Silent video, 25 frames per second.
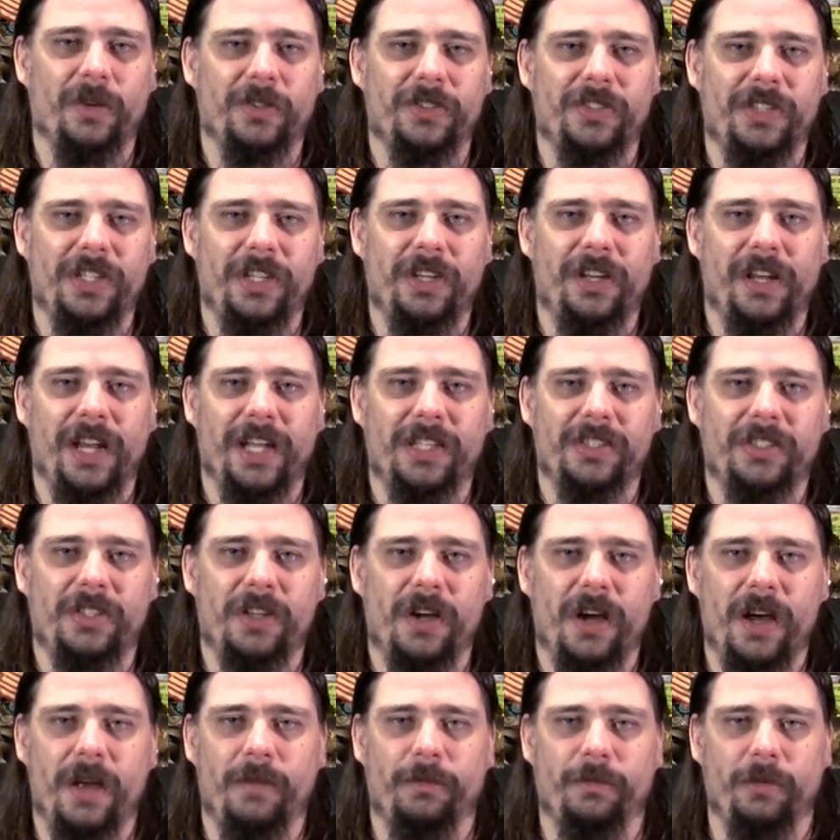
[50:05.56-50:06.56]
I'll see you next
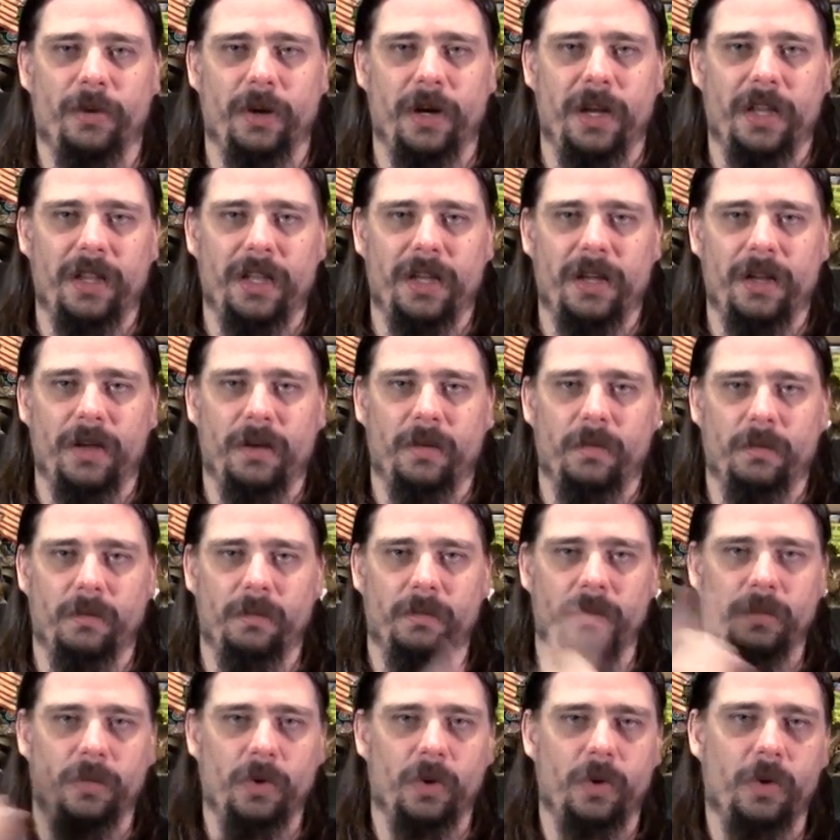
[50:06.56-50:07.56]
time for another
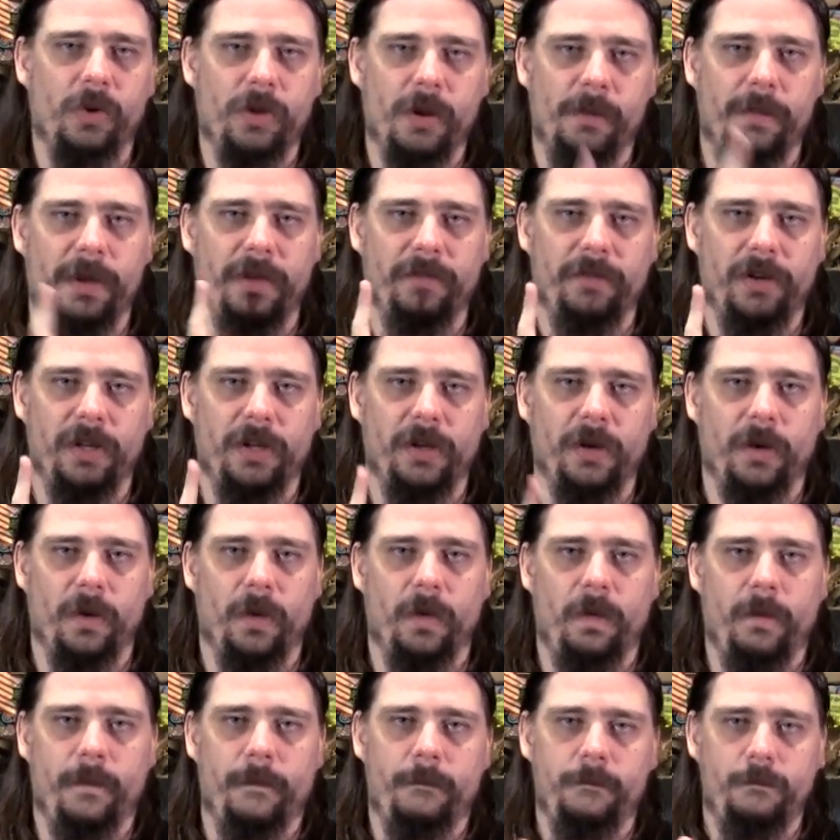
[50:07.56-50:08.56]
Mortal Kombat
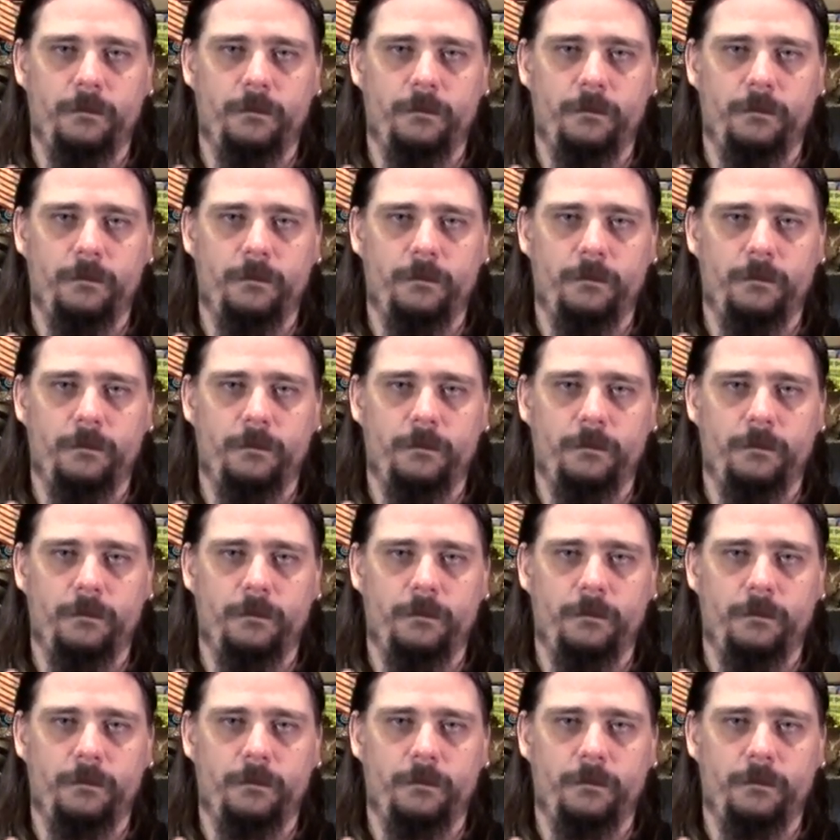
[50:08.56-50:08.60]
video.